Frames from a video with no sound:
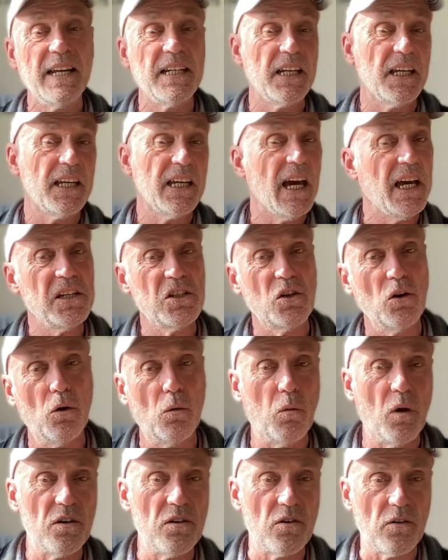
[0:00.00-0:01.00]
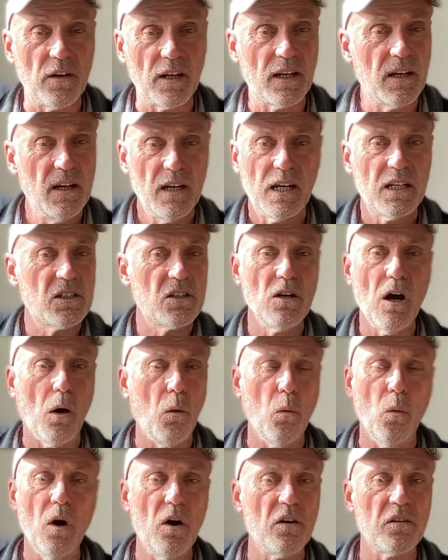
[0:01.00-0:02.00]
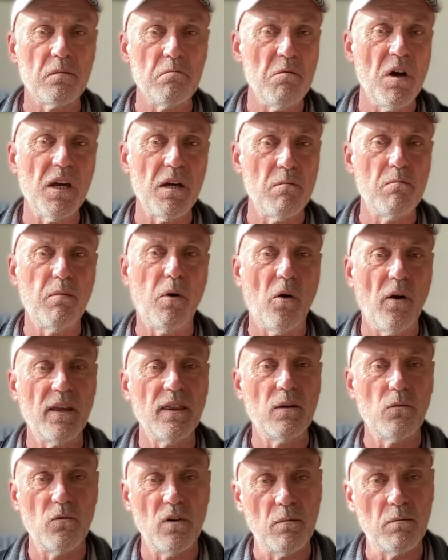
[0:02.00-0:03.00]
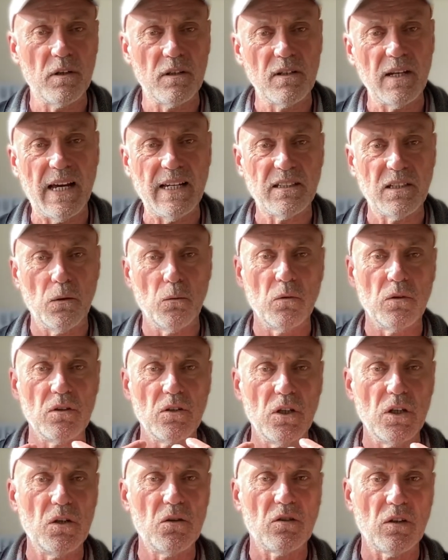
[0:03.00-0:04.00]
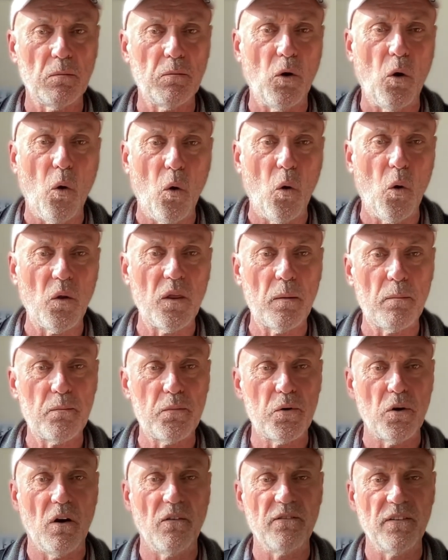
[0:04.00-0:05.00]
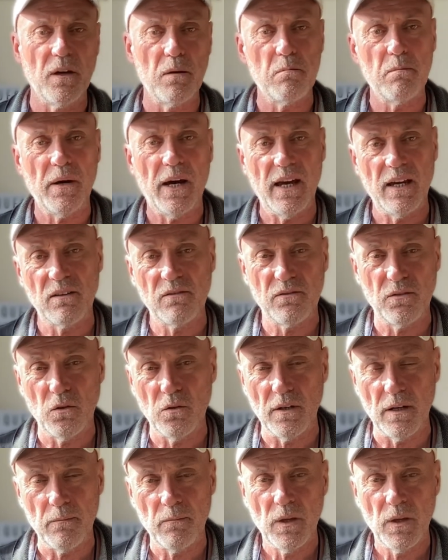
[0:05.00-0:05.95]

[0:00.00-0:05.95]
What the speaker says: And in case you're wondering, it's not worth me buying the ribbon as it would use up all the profit paying for it.